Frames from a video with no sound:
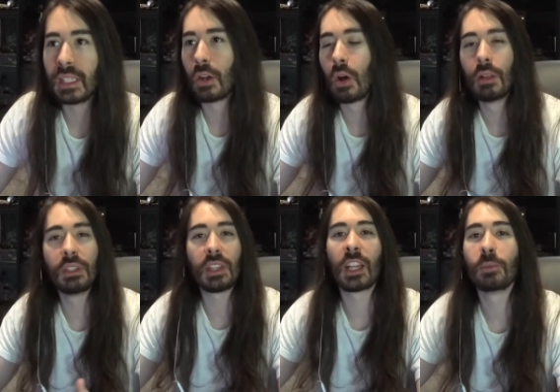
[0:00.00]
and all of
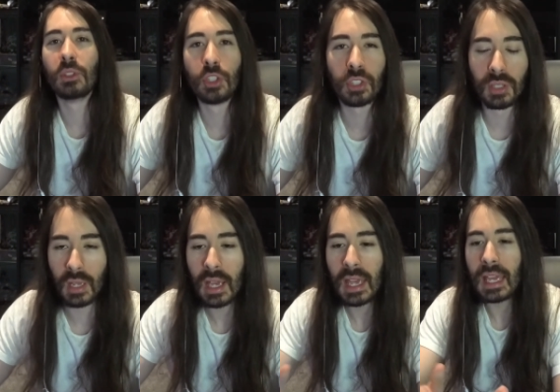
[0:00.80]
its exposition,
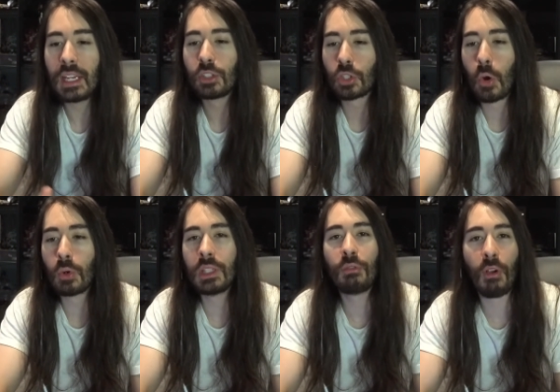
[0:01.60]
it is
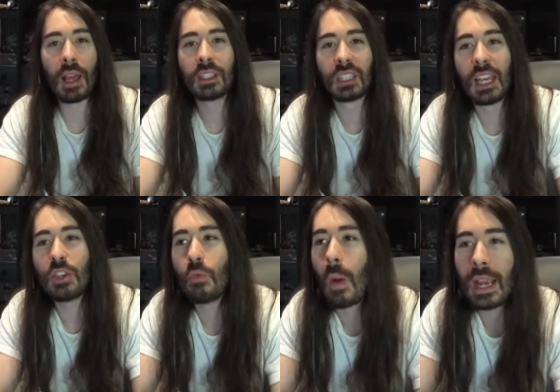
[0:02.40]
totally fine to let
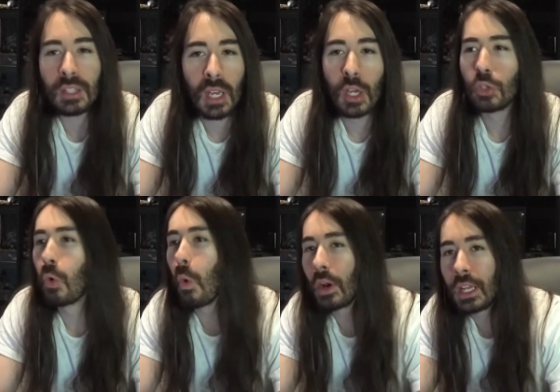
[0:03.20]
you wait
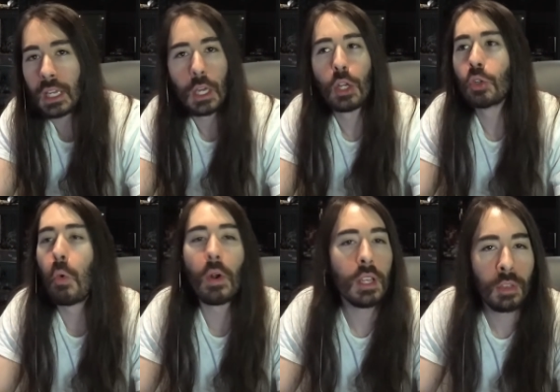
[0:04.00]
20,
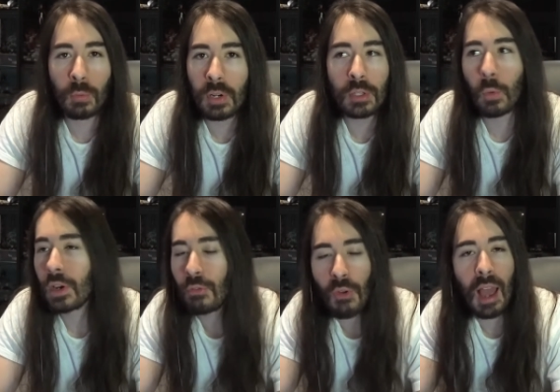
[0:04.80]
23,
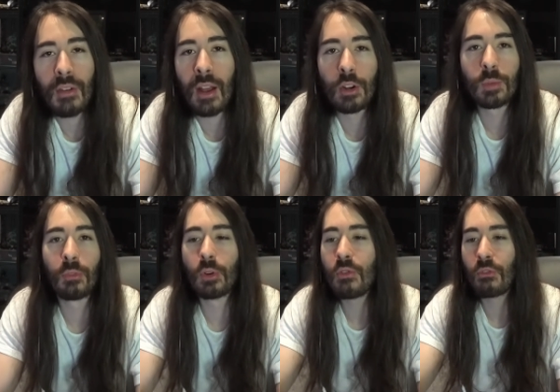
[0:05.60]
25 hours
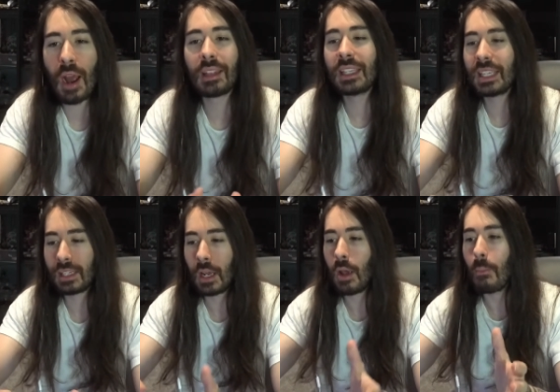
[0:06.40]
before you finally
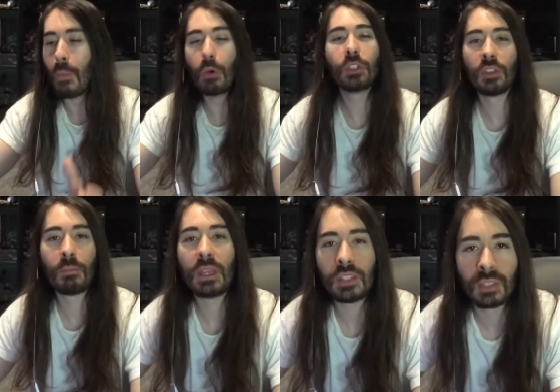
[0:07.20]
get most of the
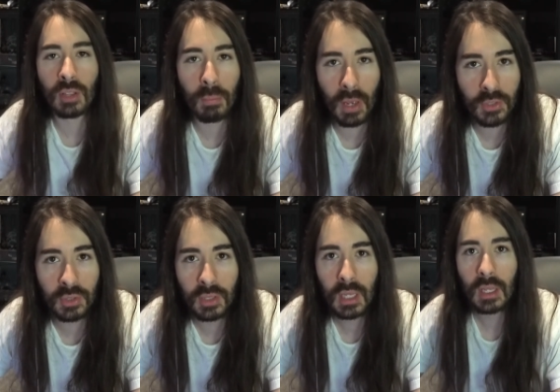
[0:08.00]
pieces of the
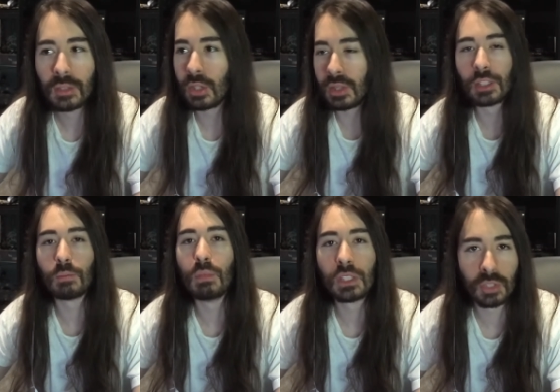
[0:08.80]
puzzle to this
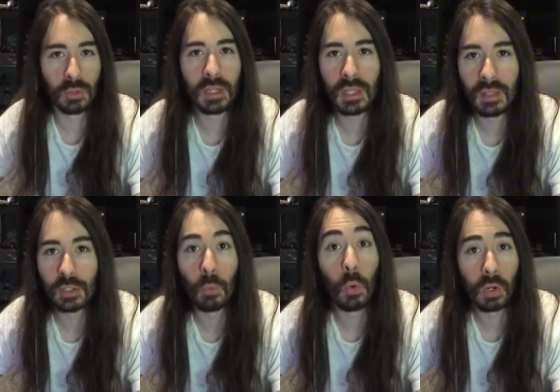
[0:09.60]
mystery and
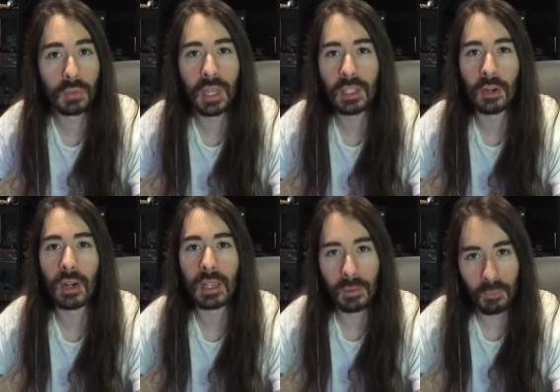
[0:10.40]
this world that you're
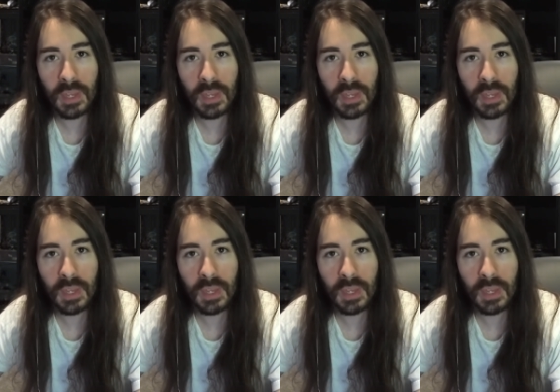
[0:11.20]
in.